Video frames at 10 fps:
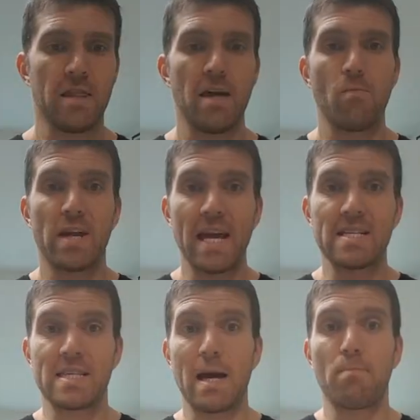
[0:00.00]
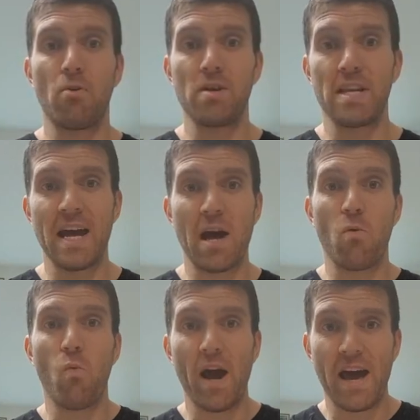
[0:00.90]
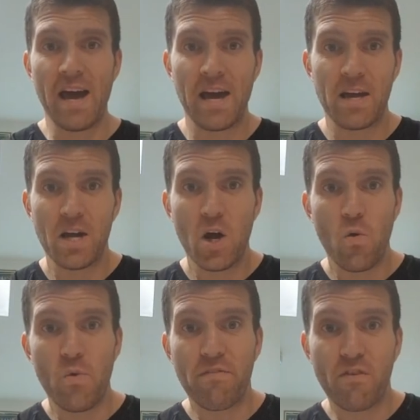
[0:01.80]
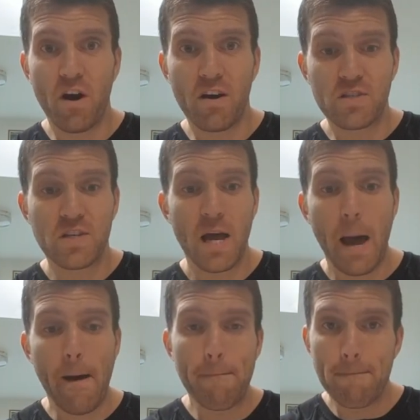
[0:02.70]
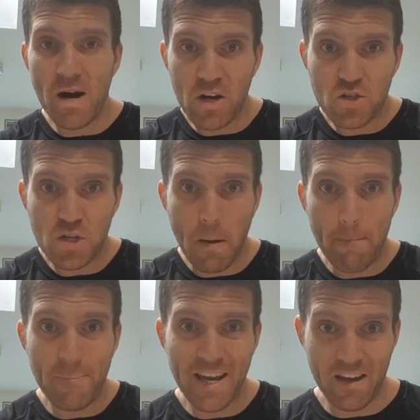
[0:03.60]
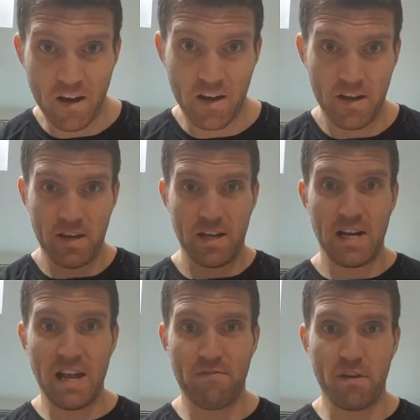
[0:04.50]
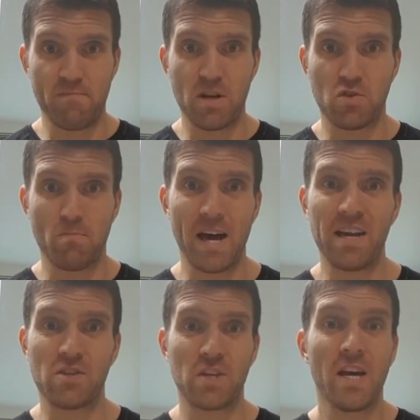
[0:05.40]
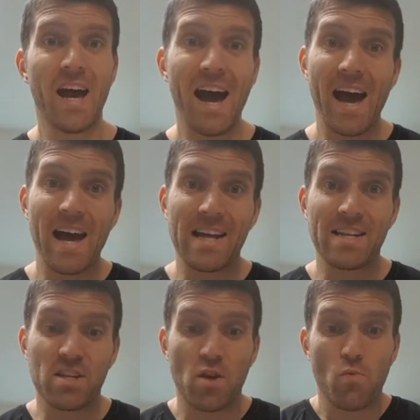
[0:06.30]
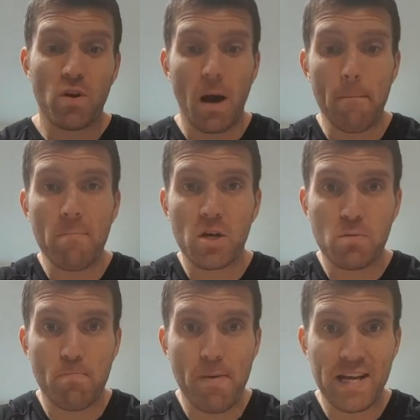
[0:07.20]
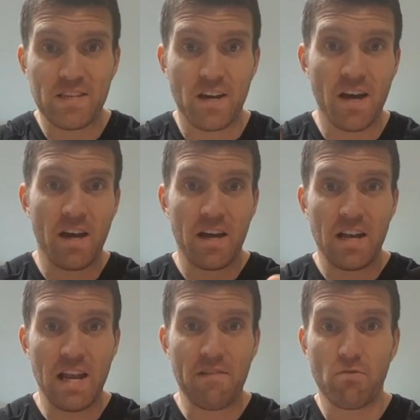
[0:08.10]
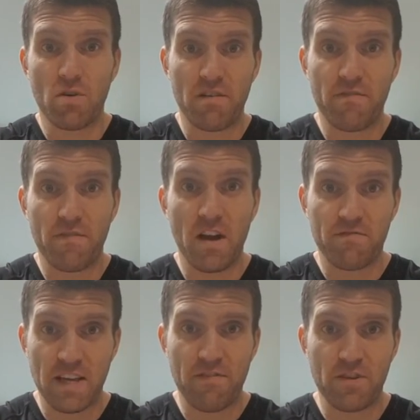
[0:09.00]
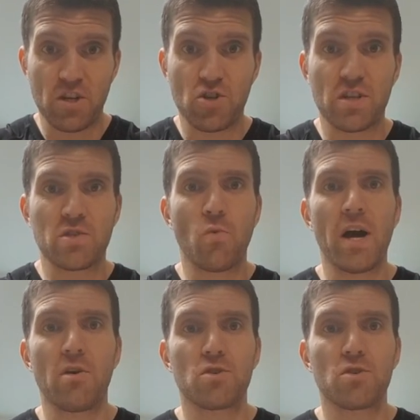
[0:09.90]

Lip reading: Then we get to that point now where we've got a much bigger level of muscle mass, and we've got a much better level of definition as well.